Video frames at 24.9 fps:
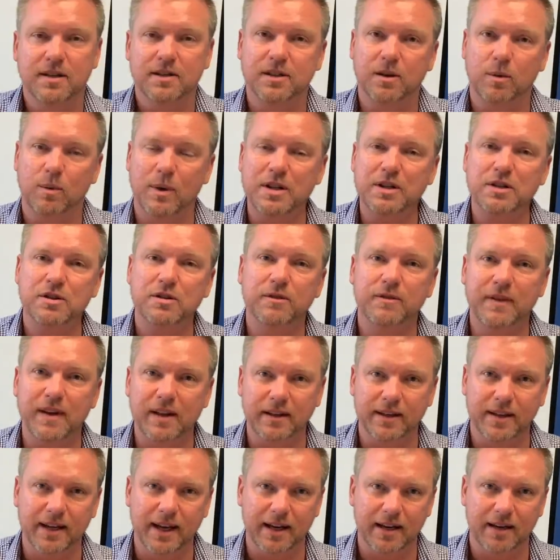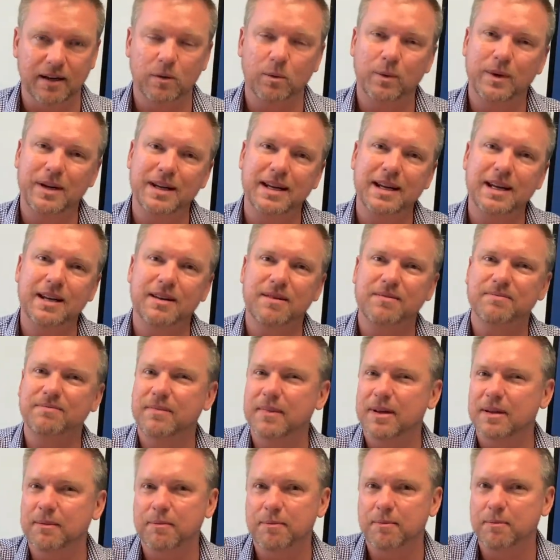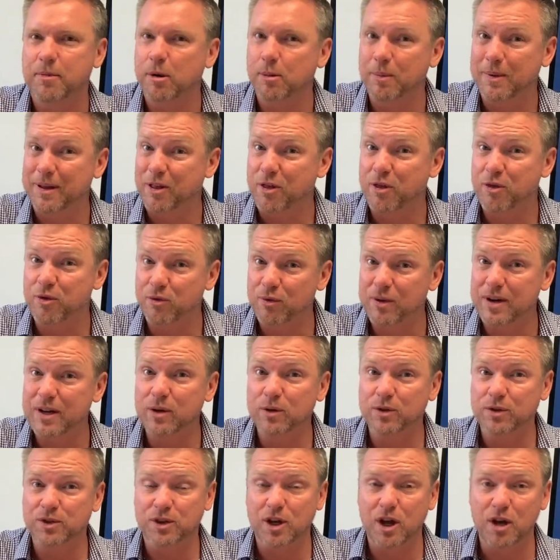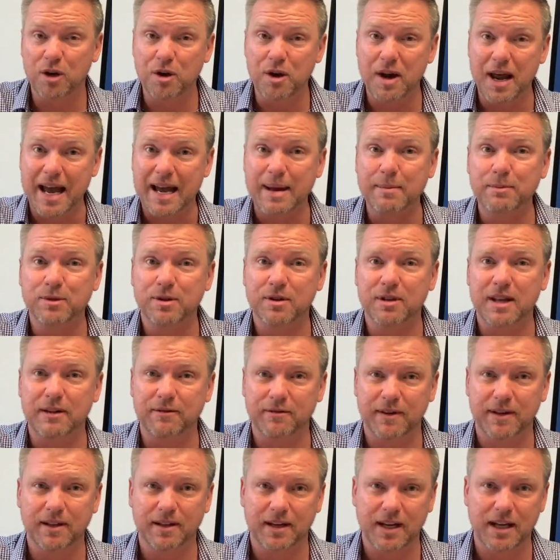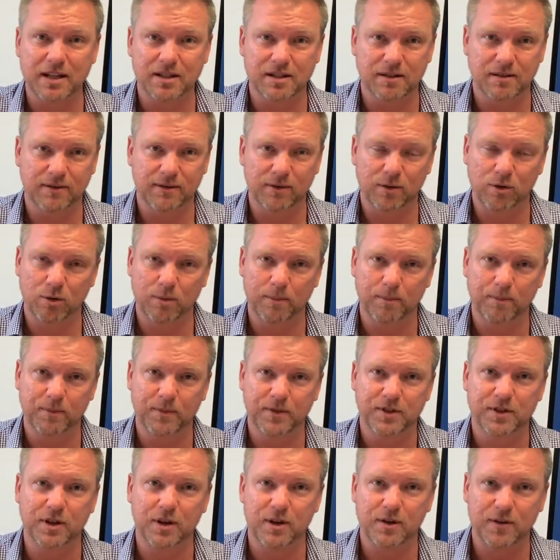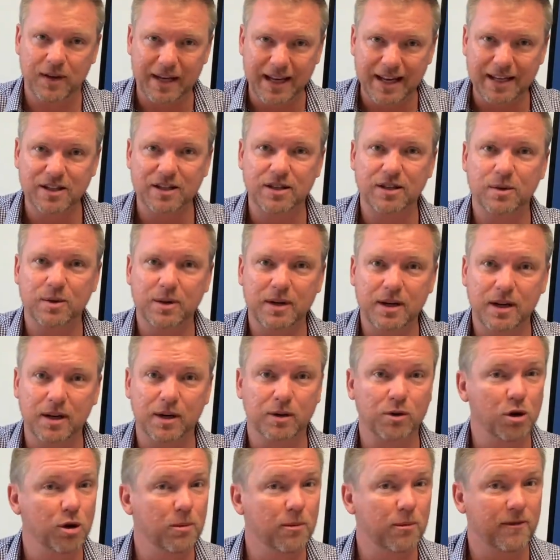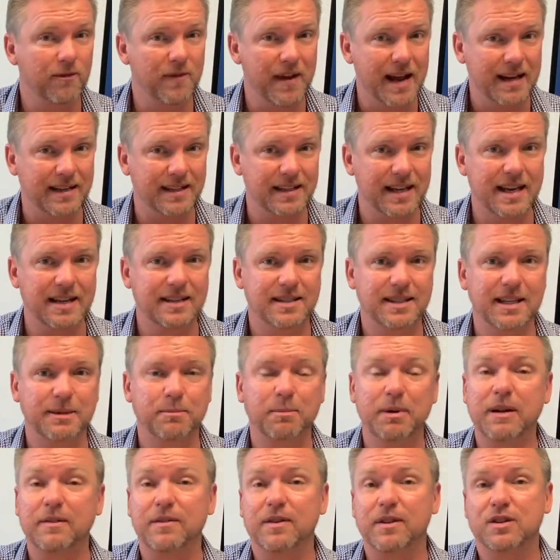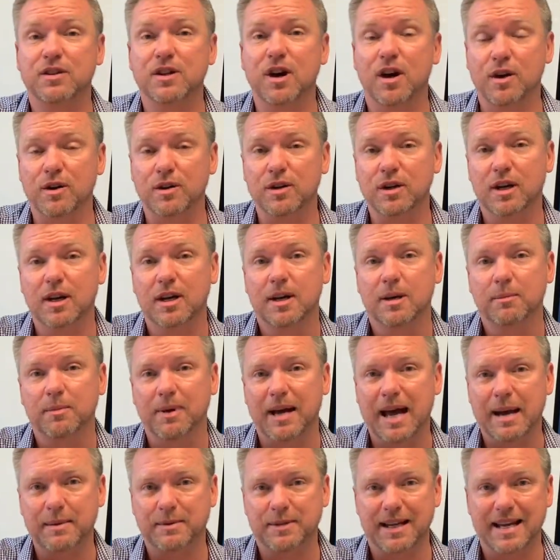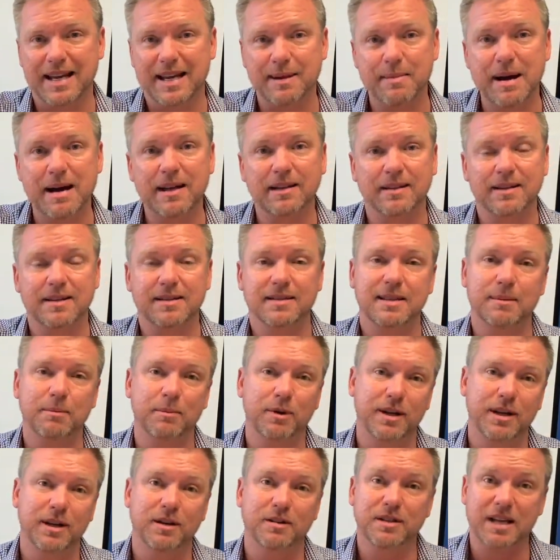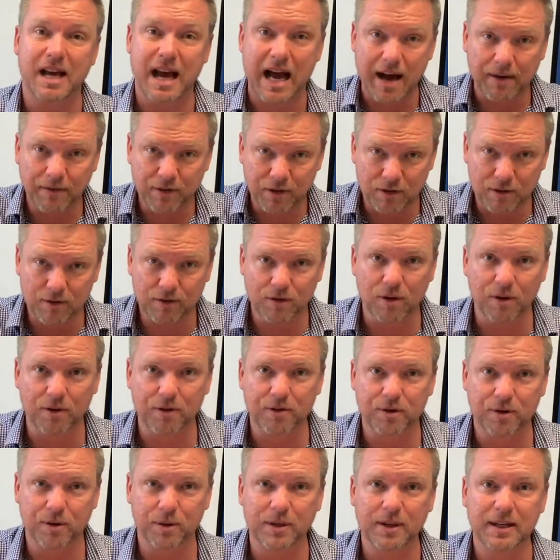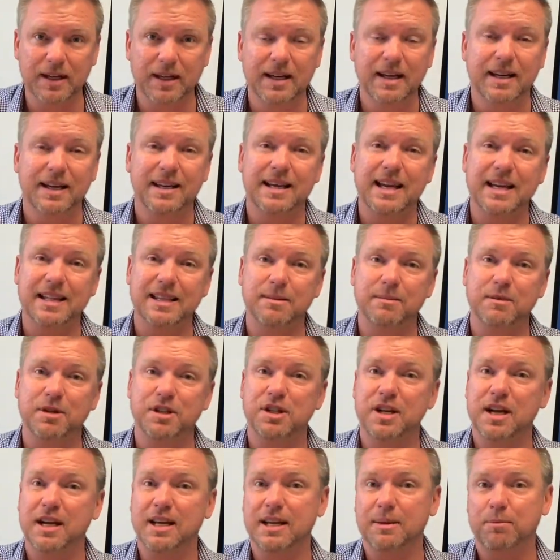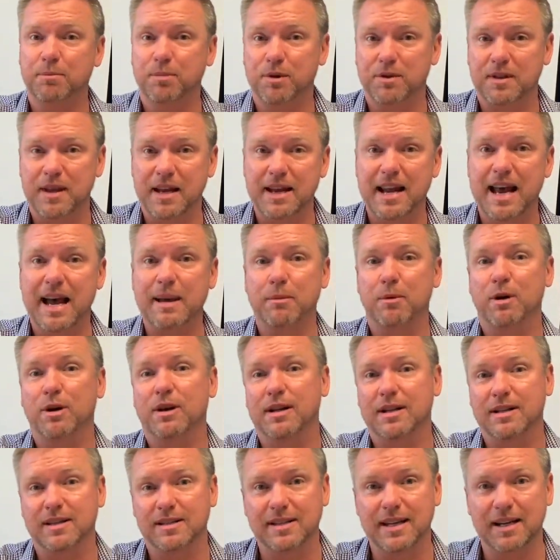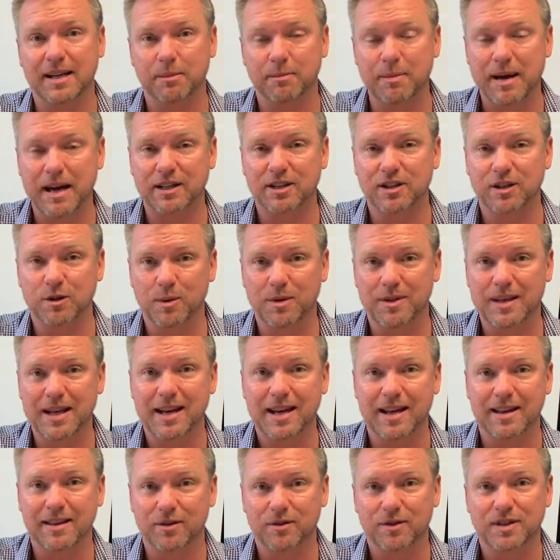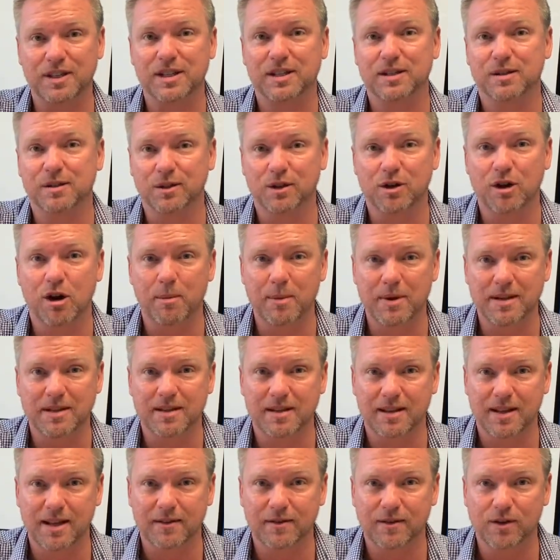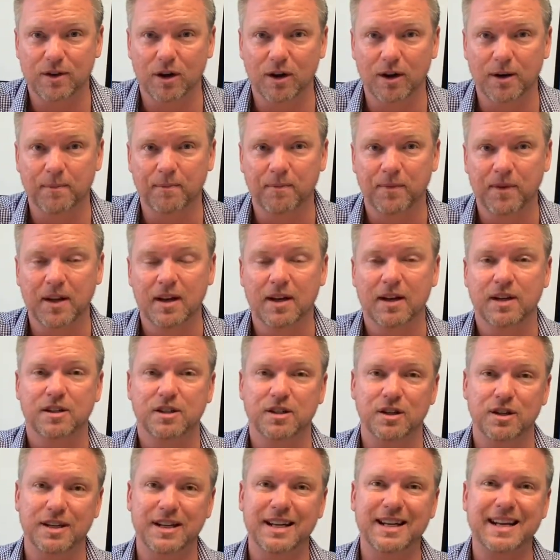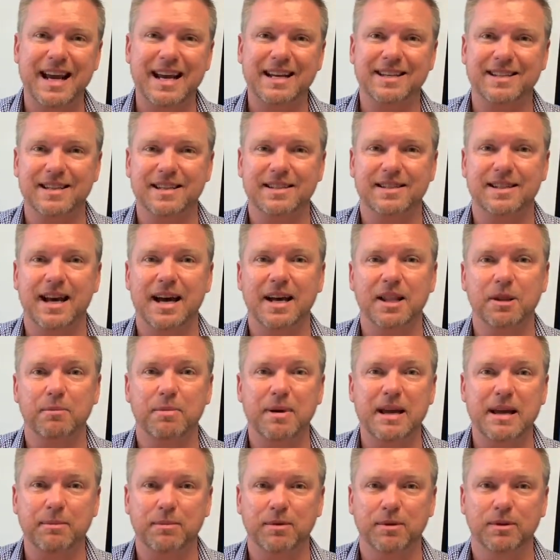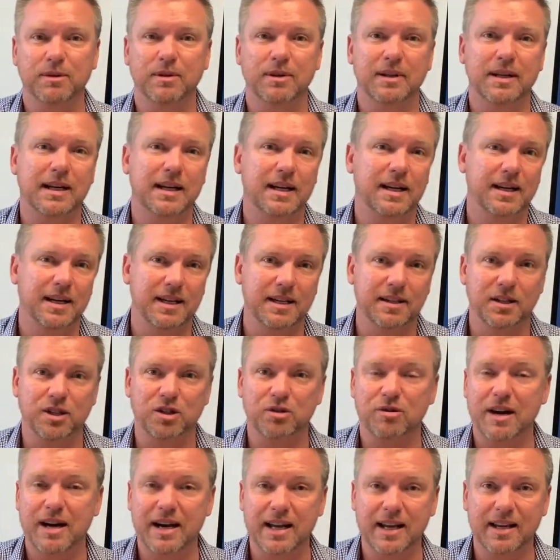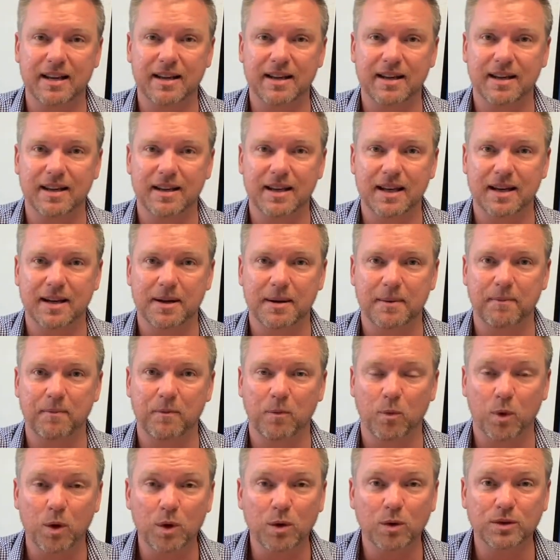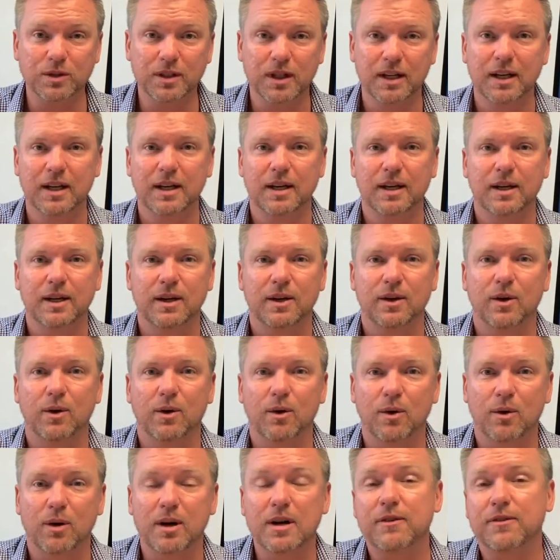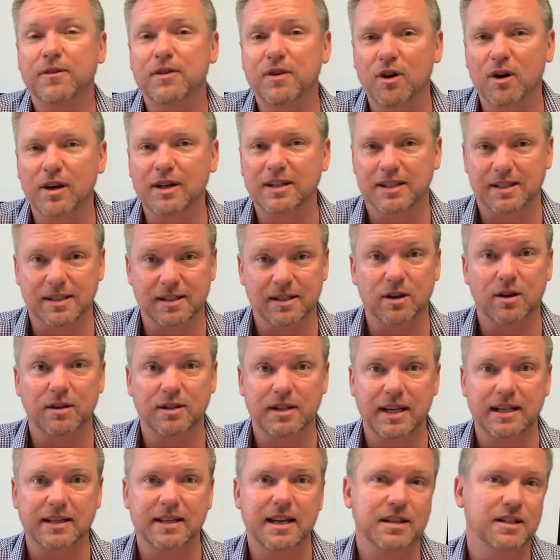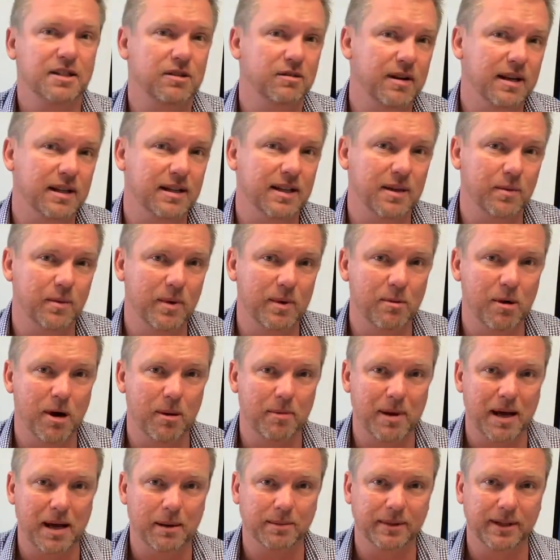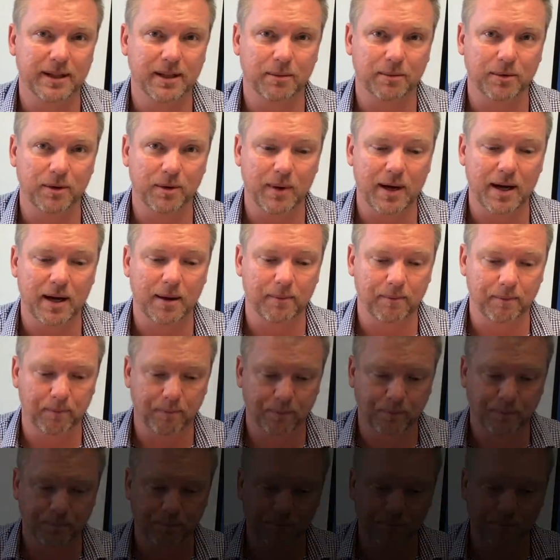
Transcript: So once you've validated it, we need probably three or so names on that validation form. So if you get to do it in a group, fantastic, but if you don't, perhaps email it to somebody else after you've gone through it, get them to check it, put their name on it, and send it back to you with any other additional comments that they've got. So you need access to other people in the training world, or if not, just contact us directly, and we might be able to help you out.